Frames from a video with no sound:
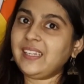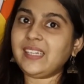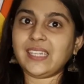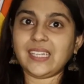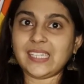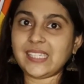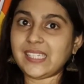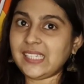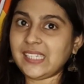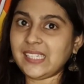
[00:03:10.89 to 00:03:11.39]

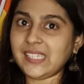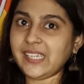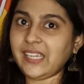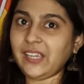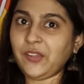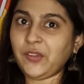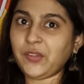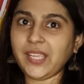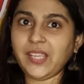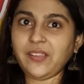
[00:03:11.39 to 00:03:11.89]
Isn't it
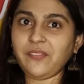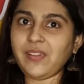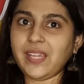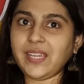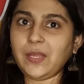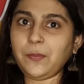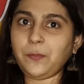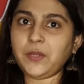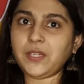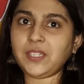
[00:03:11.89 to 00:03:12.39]
looking
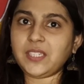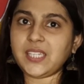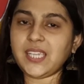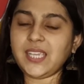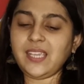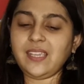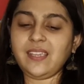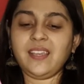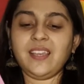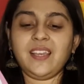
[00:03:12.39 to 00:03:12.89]
very pretty?
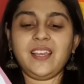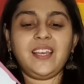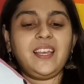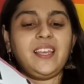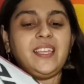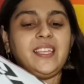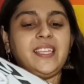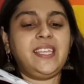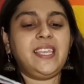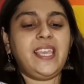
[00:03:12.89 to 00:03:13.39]

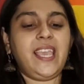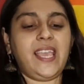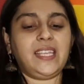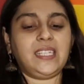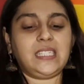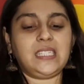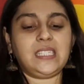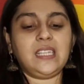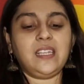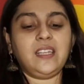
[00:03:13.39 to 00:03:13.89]

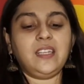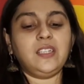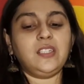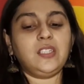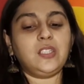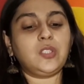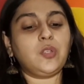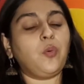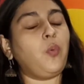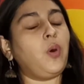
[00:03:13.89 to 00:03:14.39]
Yes.
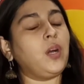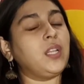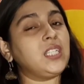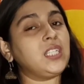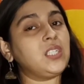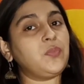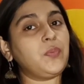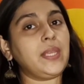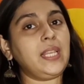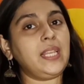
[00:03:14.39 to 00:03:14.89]
So what did
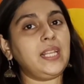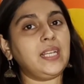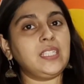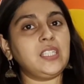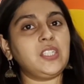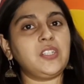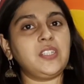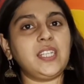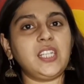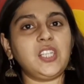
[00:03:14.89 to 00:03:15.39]
we learn
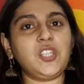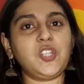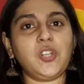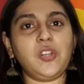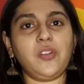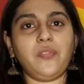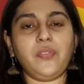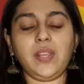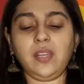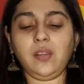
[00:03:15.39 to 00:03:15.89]
today
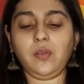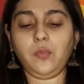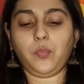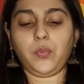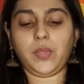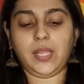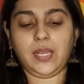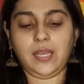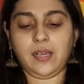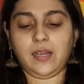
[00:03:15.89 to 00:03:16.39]
children?
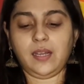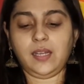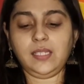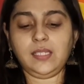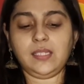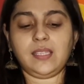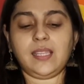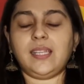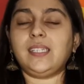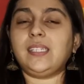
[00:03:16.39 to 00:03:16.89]
We
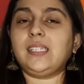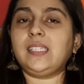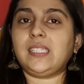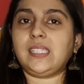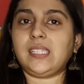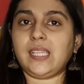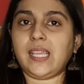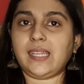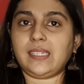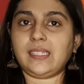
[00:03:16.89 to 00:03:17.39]
learned that
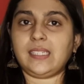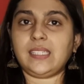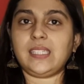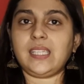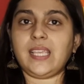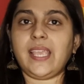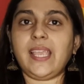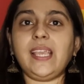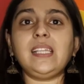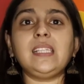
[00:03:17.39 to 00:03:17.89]
Z
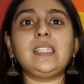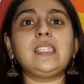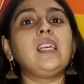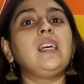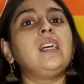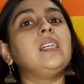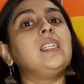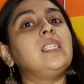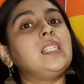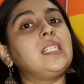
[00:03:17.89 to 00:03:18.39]
says
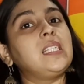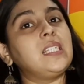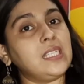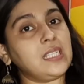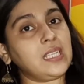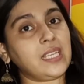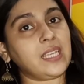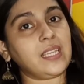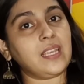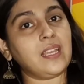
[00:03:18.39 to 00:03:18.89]

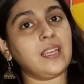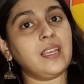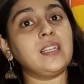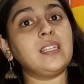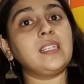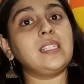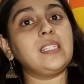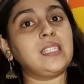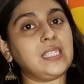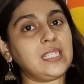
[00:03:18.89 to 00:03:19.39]
Z.
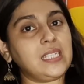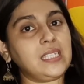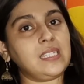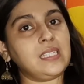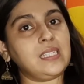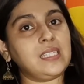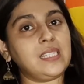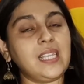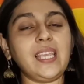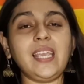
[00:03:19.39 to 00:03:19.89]
Z,
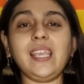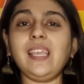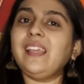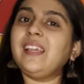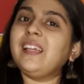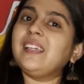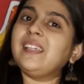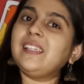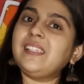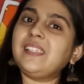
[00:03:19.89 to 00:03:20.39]
Z,
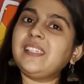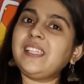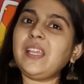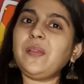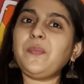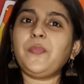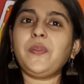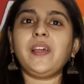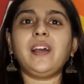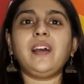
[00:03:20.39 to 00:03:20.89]

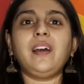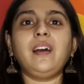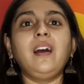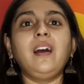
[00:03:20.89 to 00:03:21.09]
zebra.